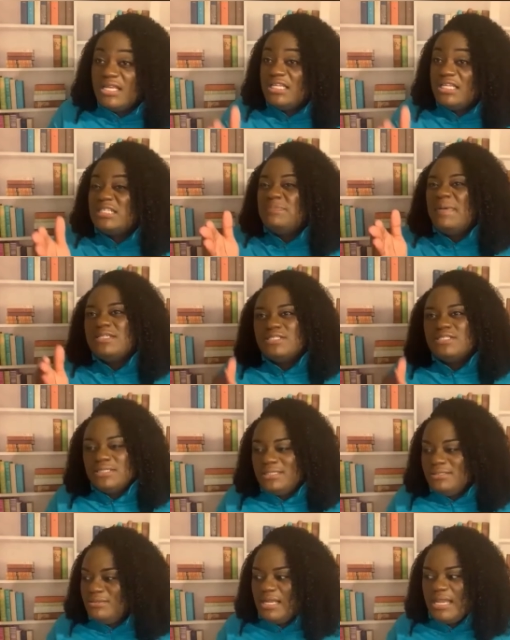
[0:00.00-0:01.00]

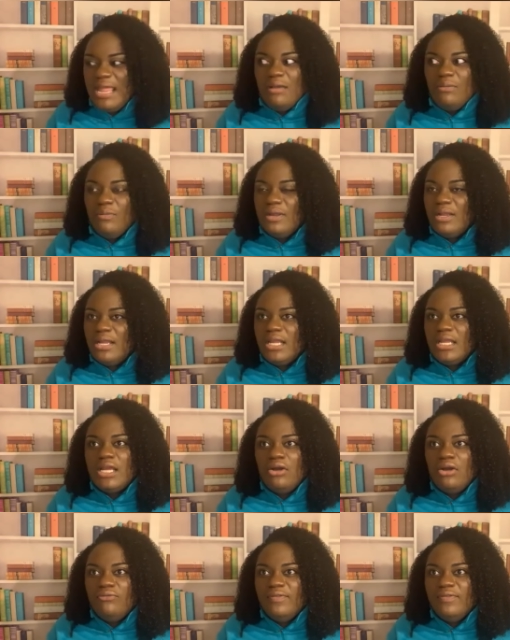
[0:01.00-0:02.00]
especially now we're in
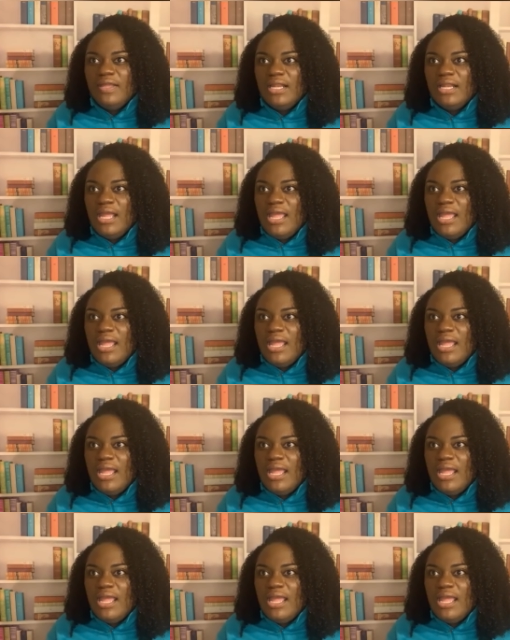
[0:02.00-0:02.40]
COVID,